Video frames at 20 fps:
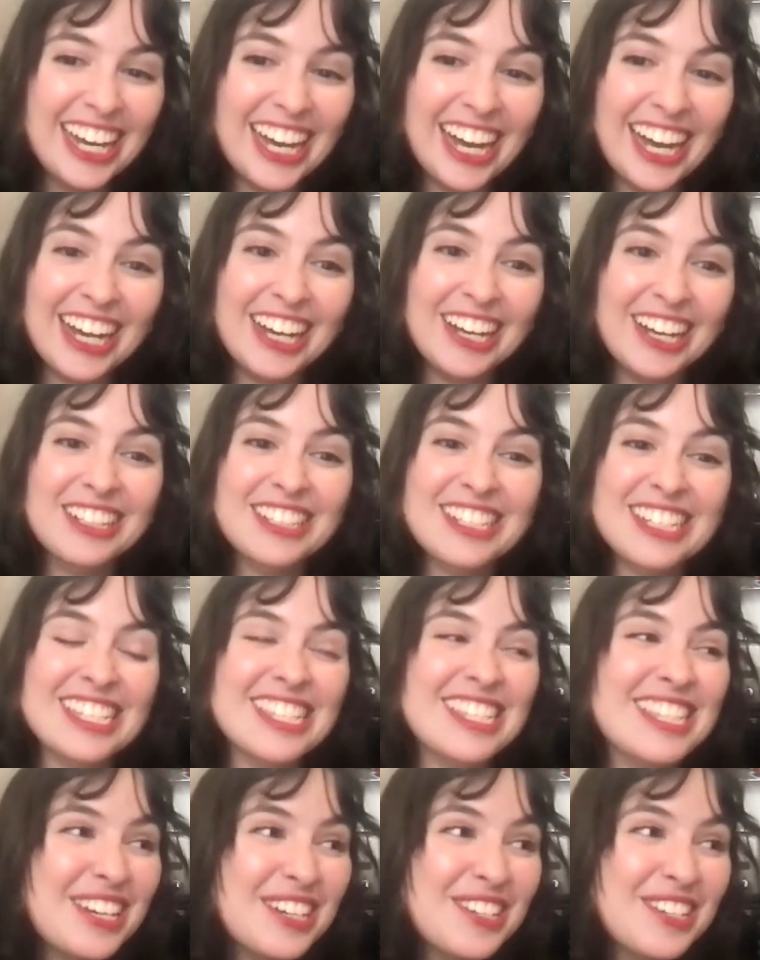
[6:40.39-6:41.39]

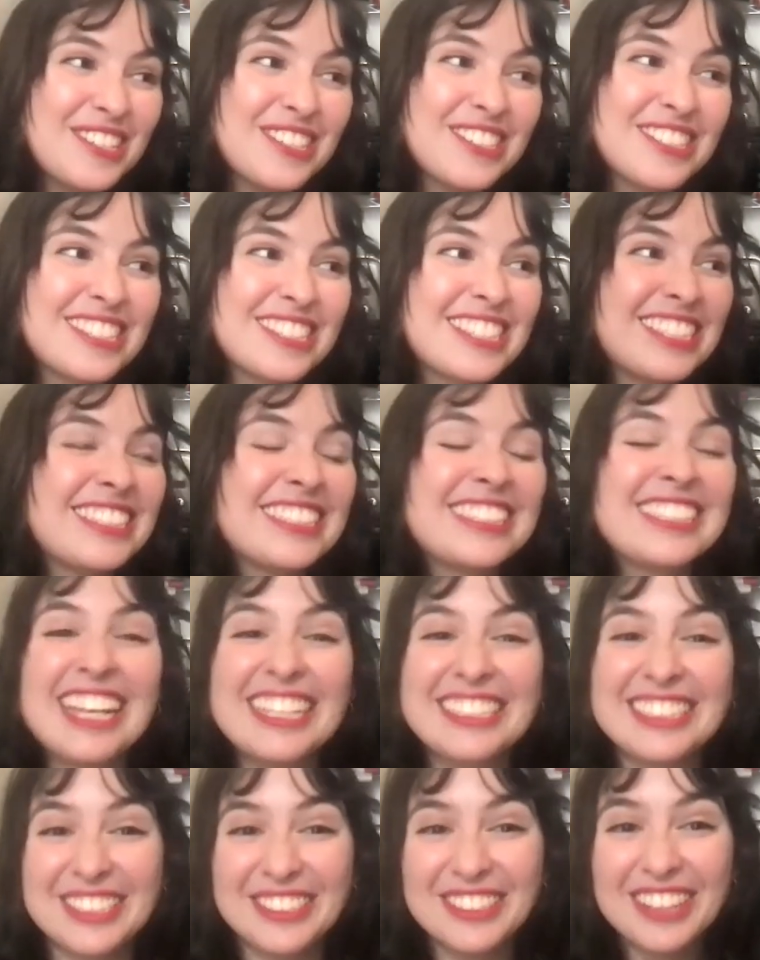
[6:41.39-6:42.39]
because those
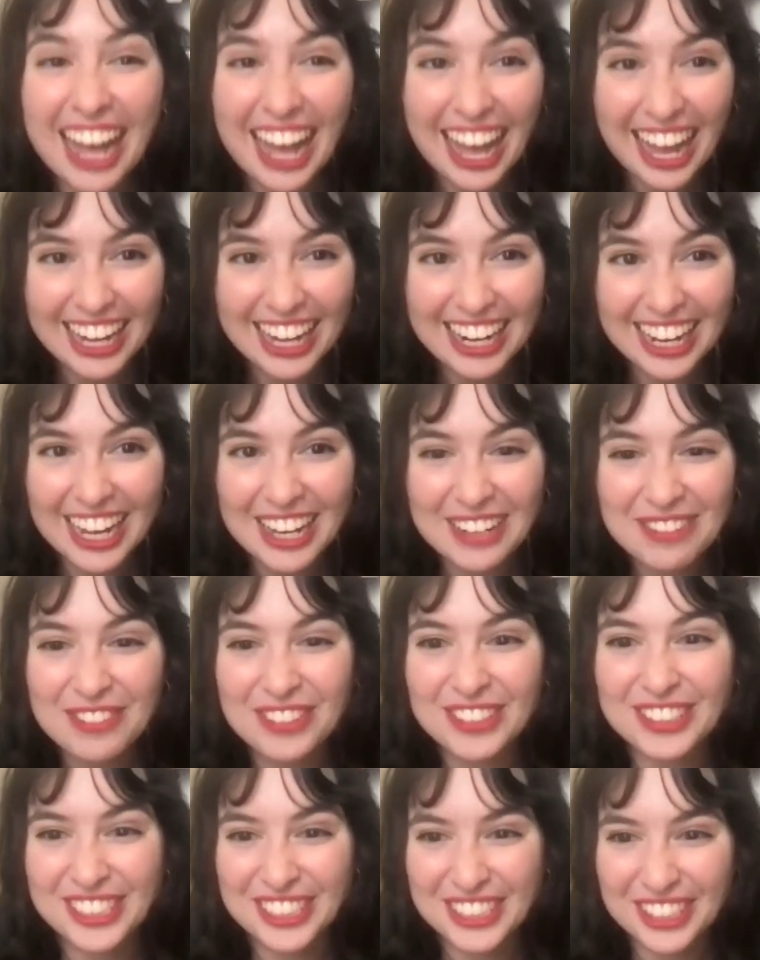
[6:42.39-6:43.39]
do add up
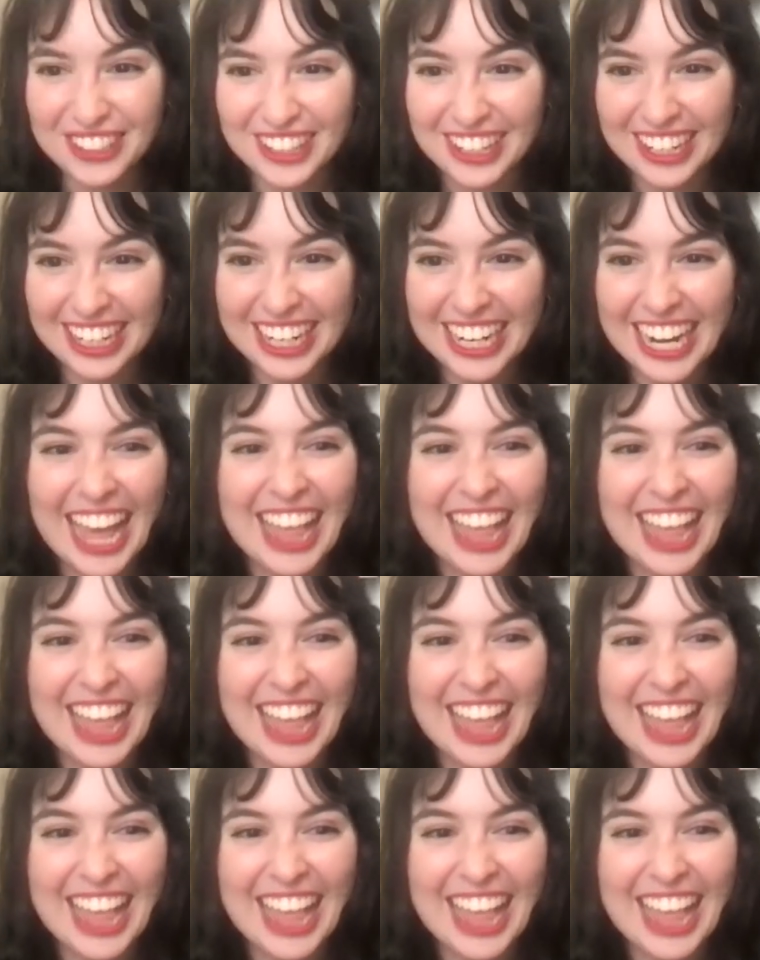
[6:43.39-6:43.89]
for sure.